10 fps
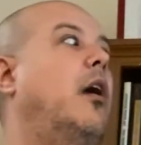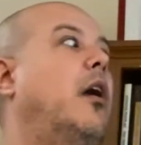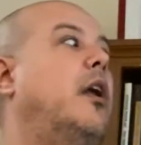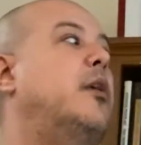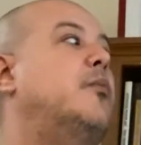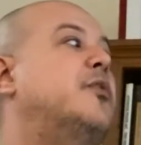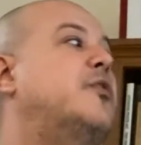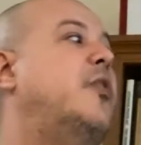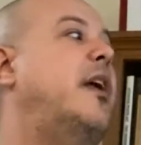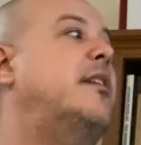He was
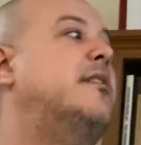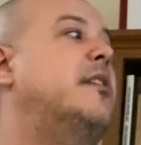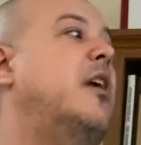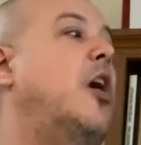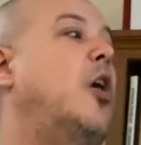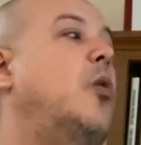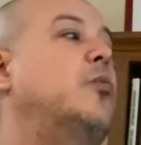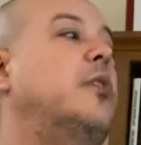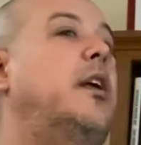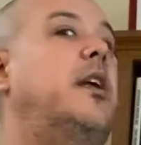dressed
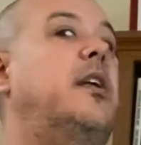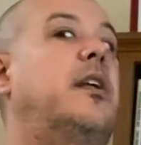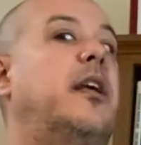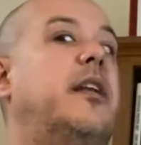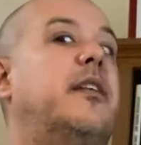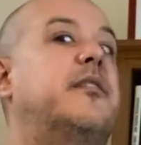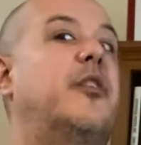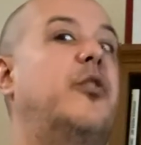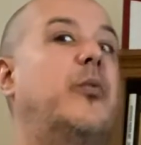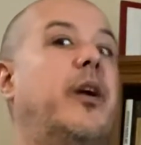only in his
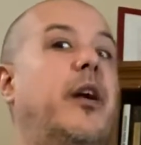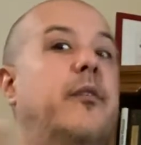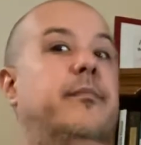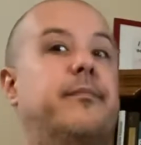underwear.